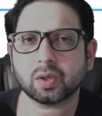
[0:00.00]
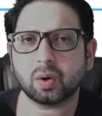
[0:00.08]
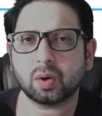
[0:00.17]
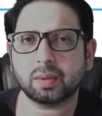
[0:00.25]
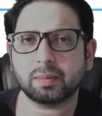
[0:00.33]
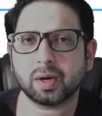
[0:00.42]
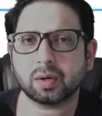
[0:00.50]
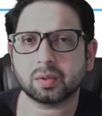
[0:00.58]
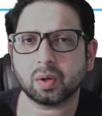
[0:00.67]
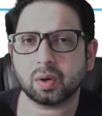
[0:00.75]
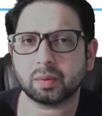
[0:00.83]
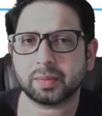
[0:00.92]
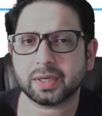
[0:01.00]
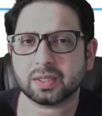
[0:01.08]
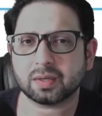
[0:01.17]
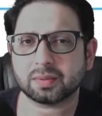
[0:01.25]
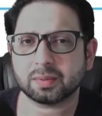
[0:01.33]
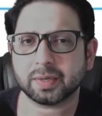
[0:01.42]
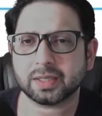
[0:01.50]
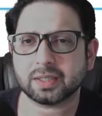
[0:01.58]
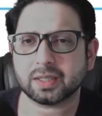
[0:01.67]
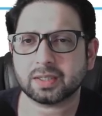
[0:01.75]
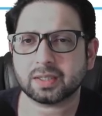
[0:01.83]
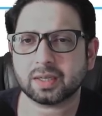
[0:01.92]
all about on-page
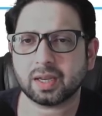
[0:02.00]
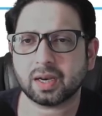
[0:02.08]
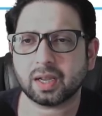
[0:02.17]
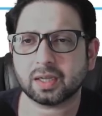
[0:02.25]
optimization, and I